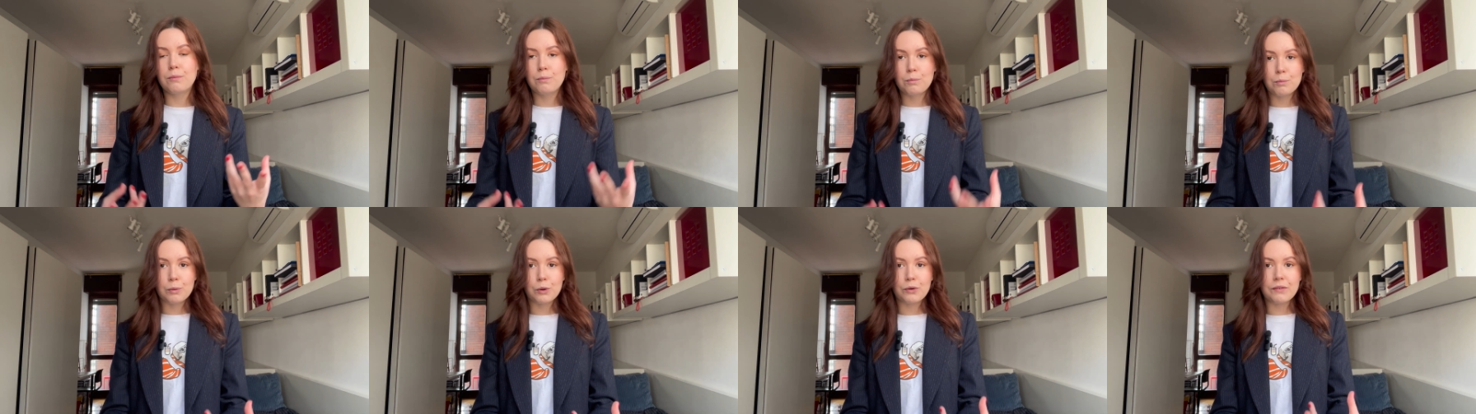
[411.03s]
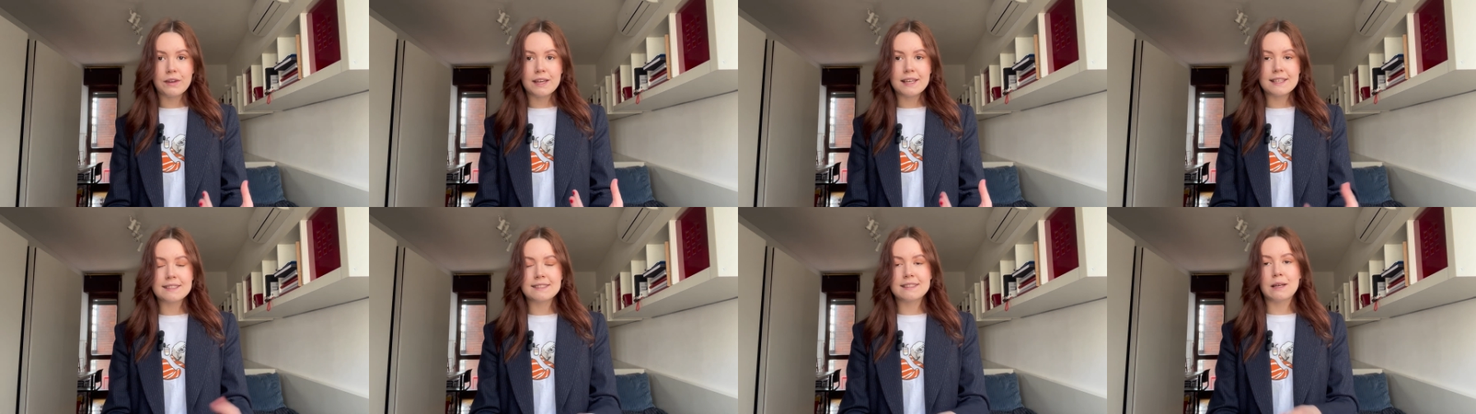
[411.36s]

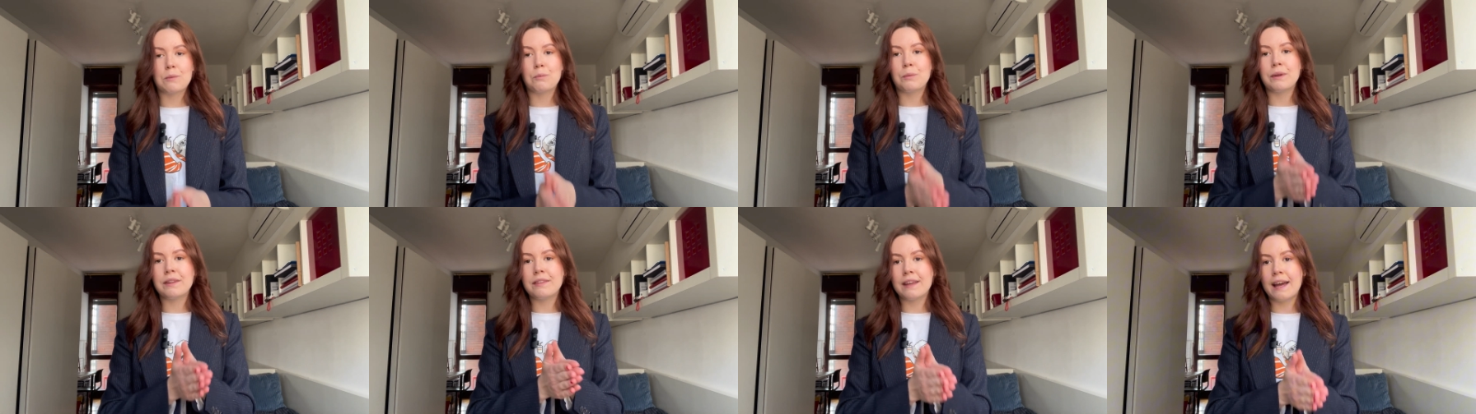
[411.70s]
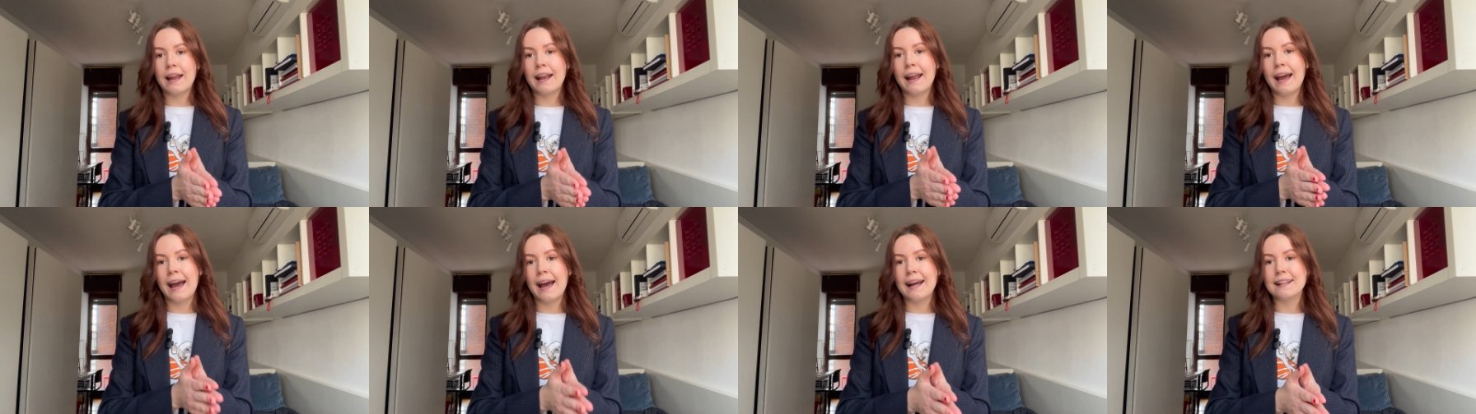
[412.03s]
movies that we
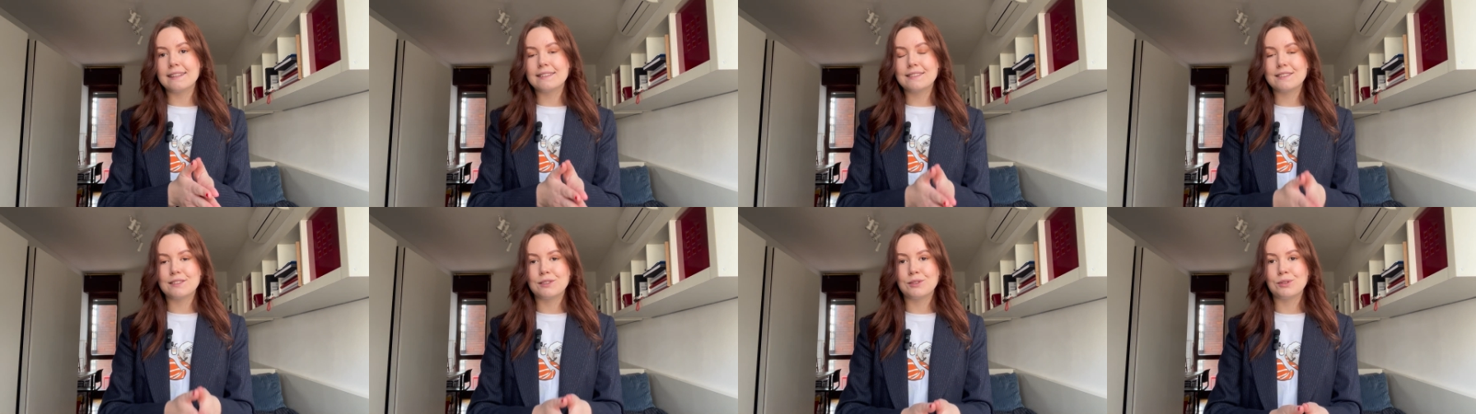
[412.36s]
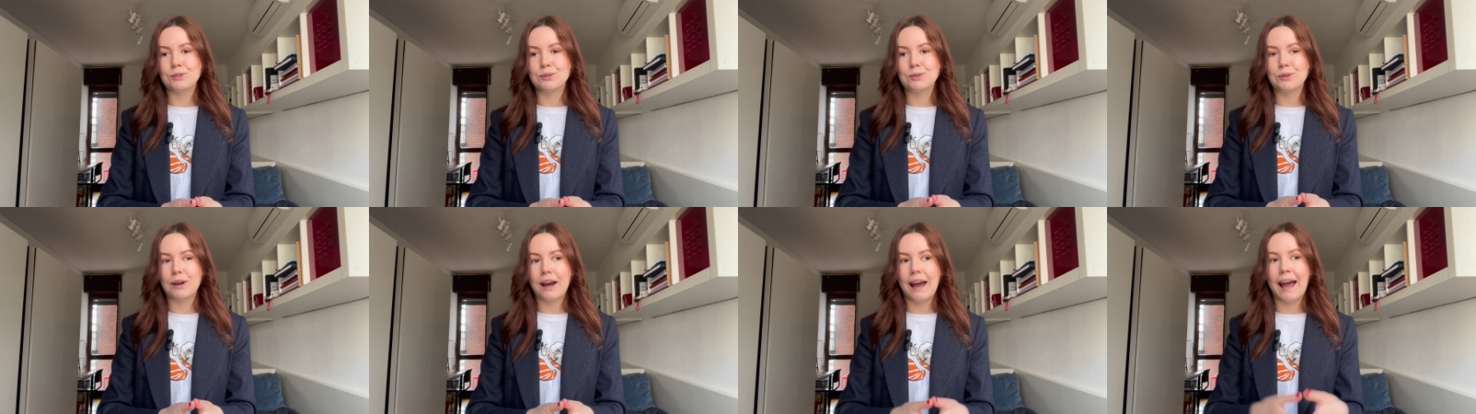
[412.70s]
then had
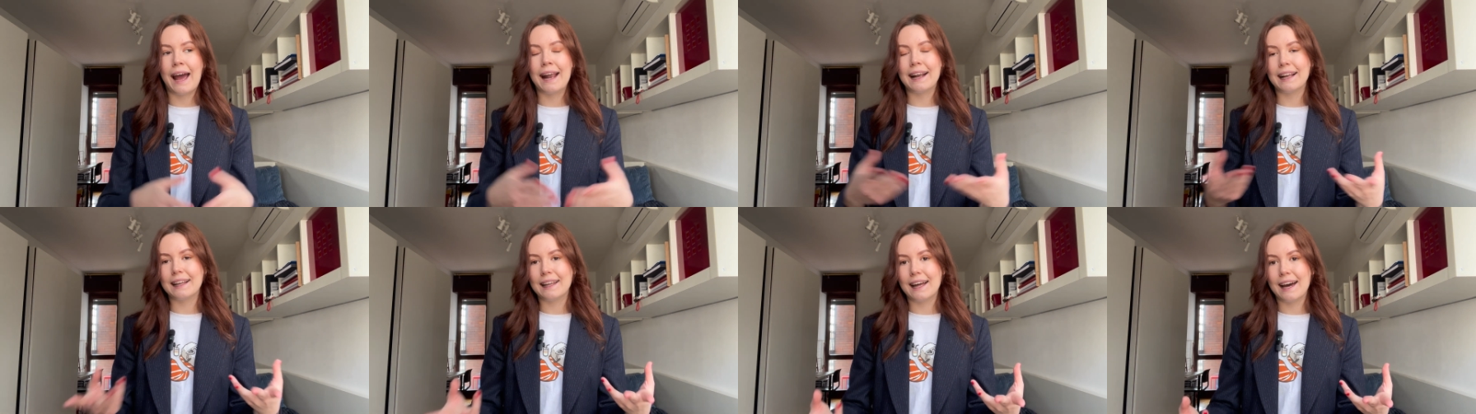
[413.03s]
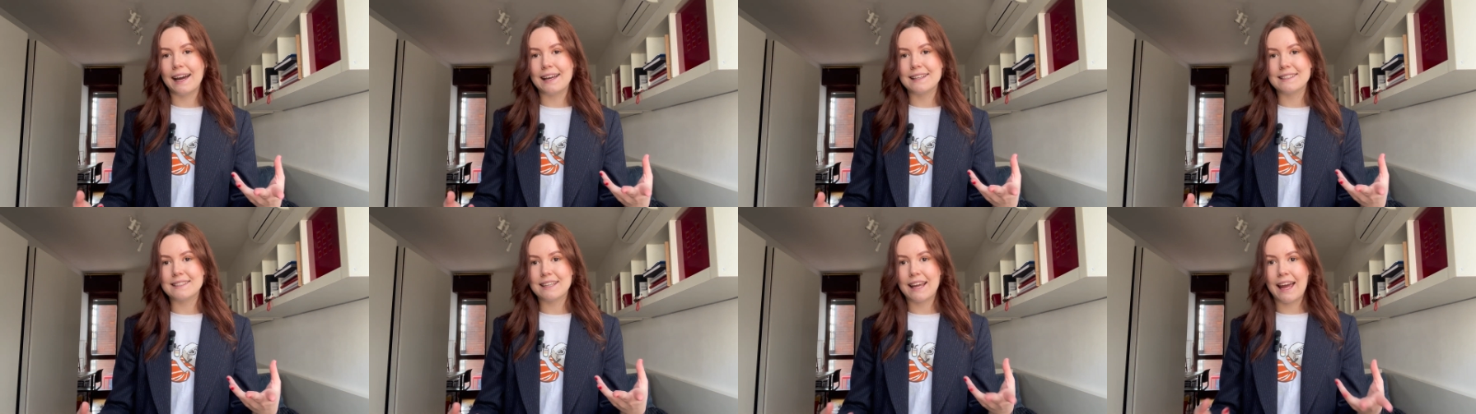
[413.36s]
to
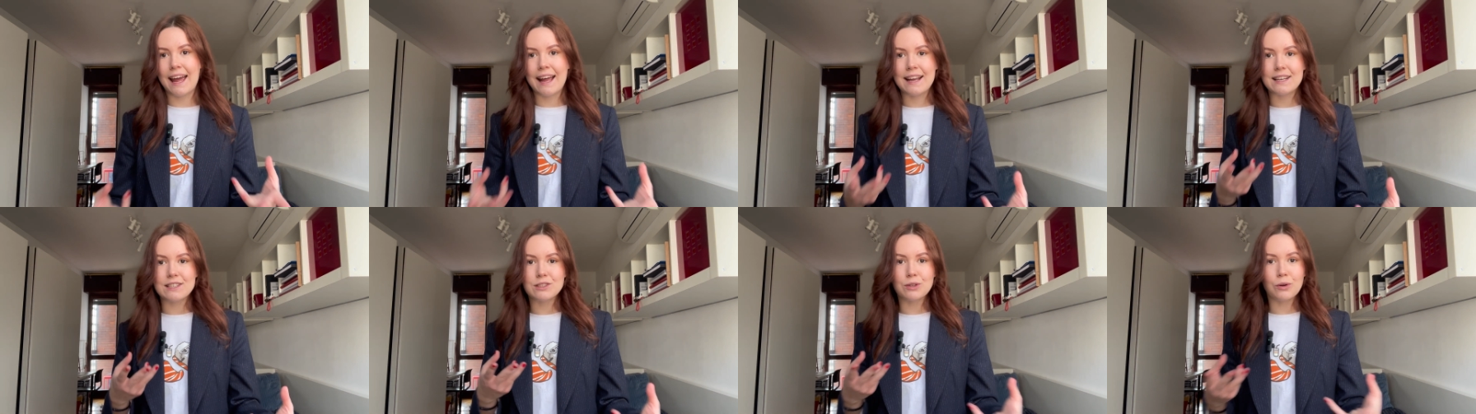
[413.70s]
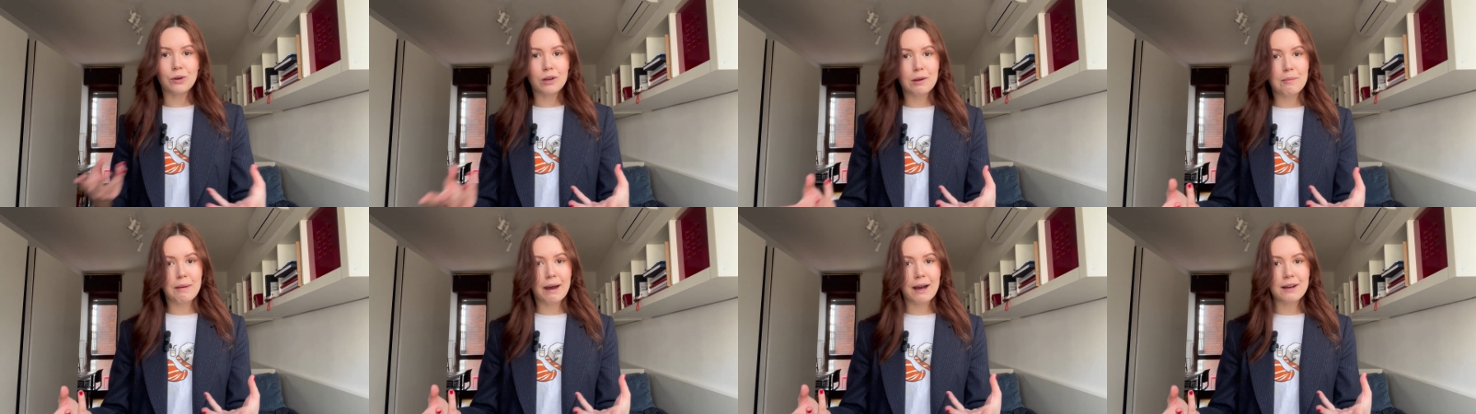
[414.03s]
analyze and
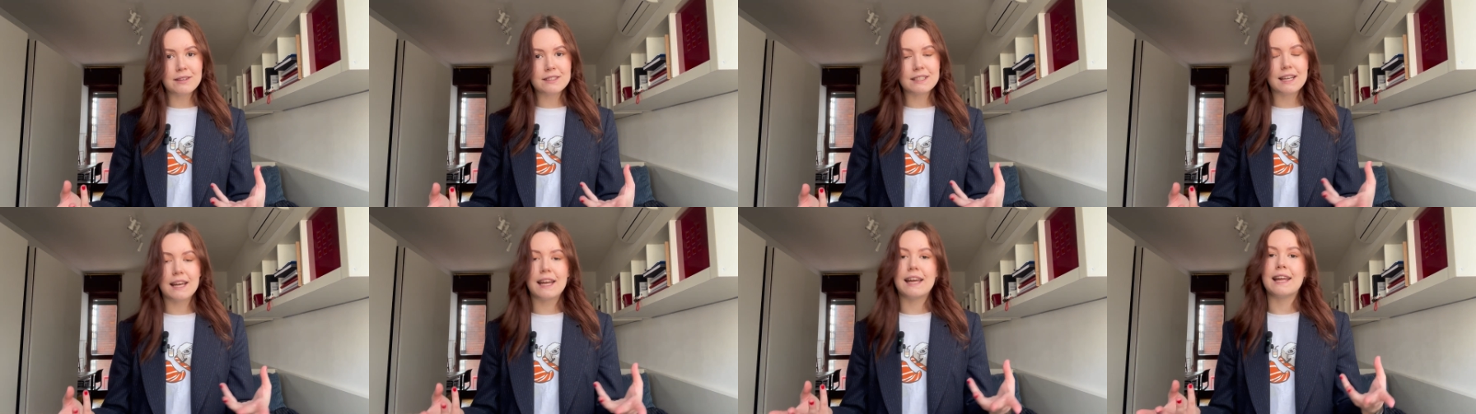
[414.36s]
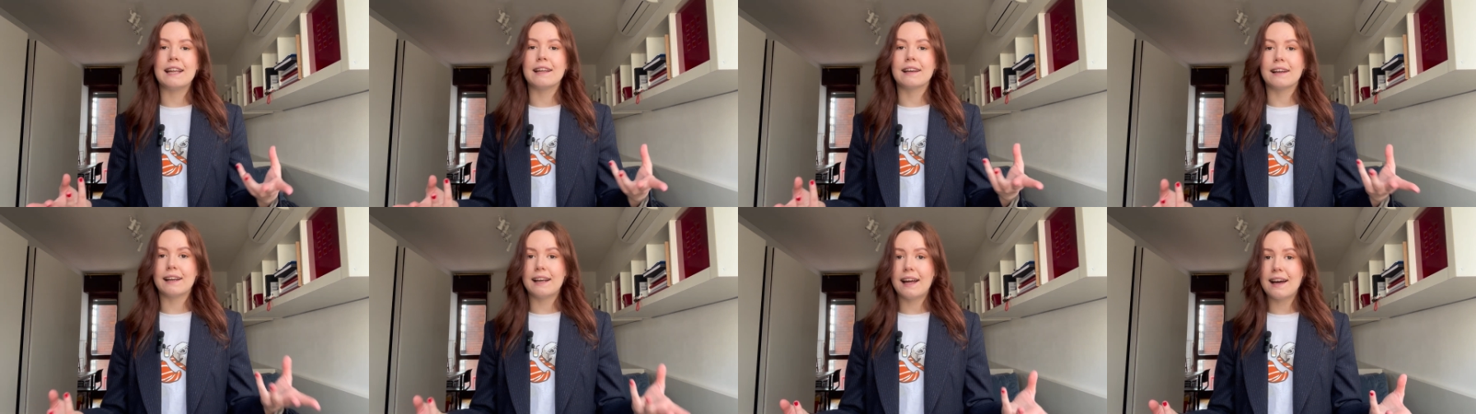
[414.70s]
talk about
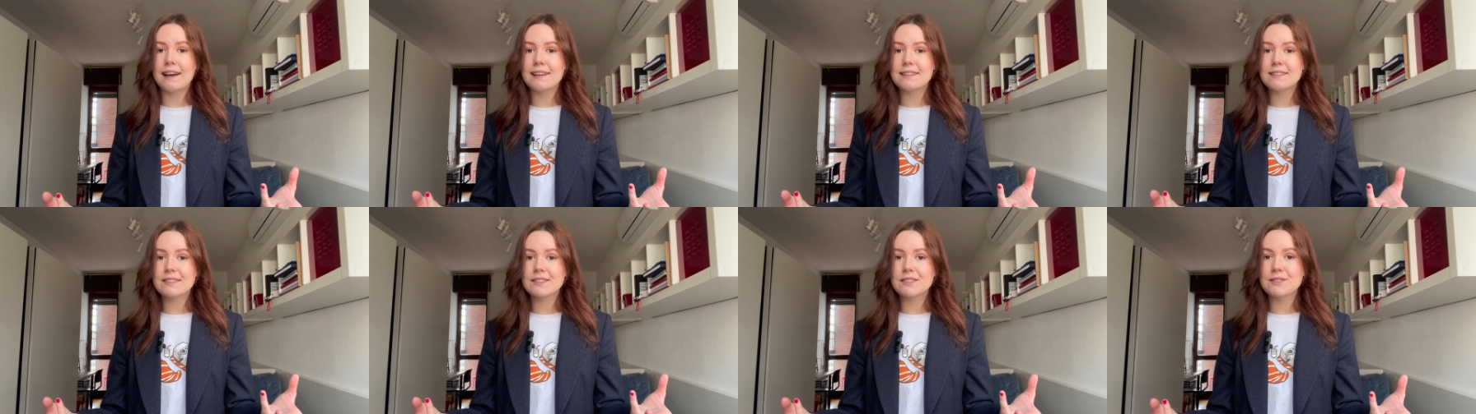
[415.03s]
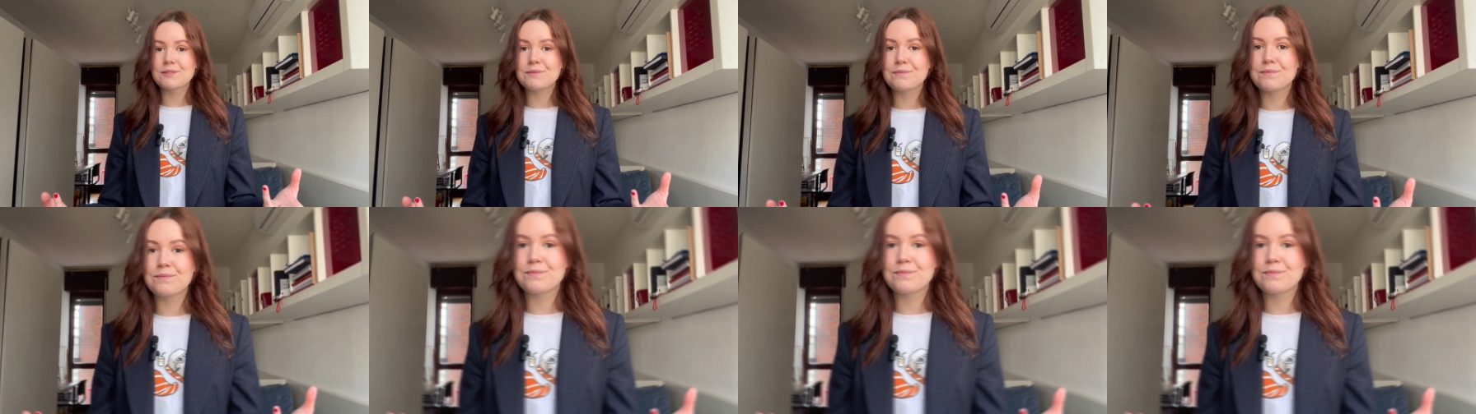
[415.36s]
in class.